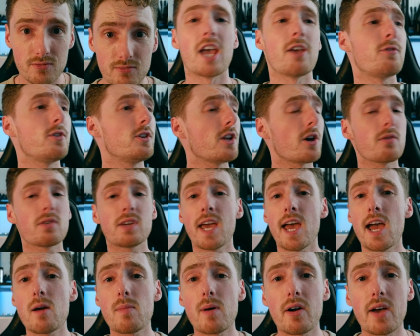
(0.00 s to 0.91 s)
If you don't
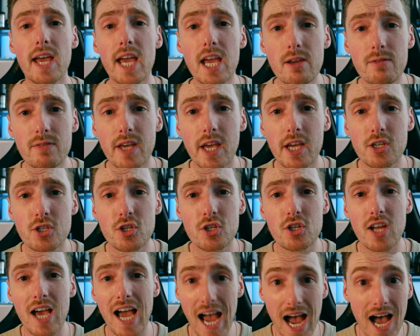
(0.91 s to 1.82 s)
care about
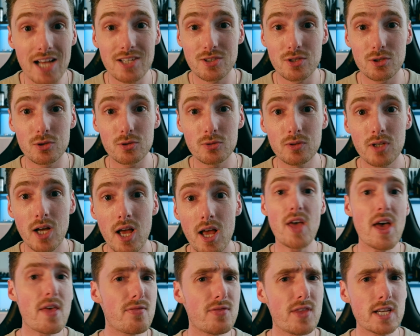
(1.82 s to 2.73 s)
aviation at all,
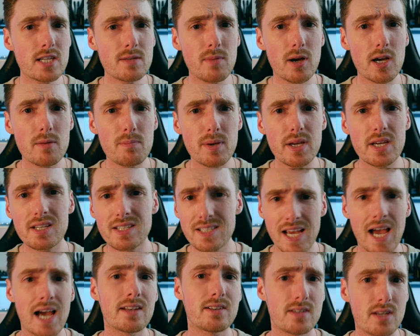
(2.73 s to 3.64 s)
then this might be a
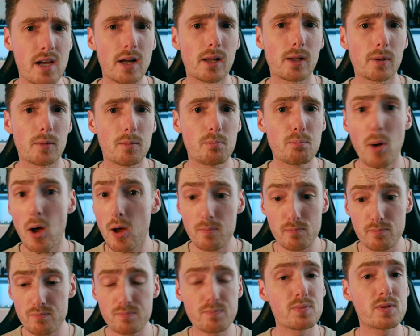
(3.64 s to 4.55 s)
tad dull,
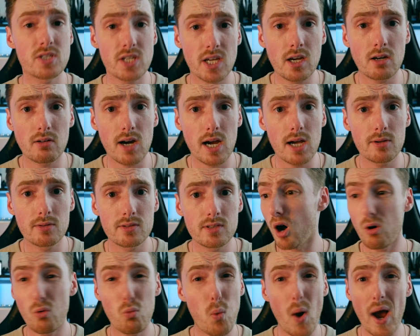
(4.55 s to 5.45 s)
but stick around,
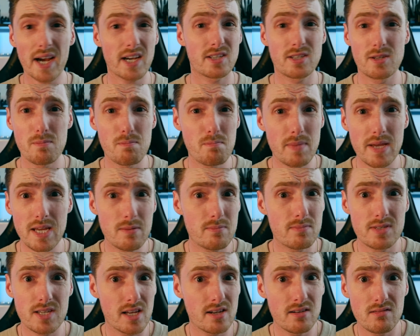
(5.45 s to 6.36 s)
I'll whack some
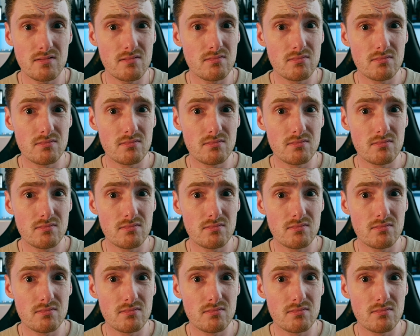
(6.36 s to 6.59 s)
memes in.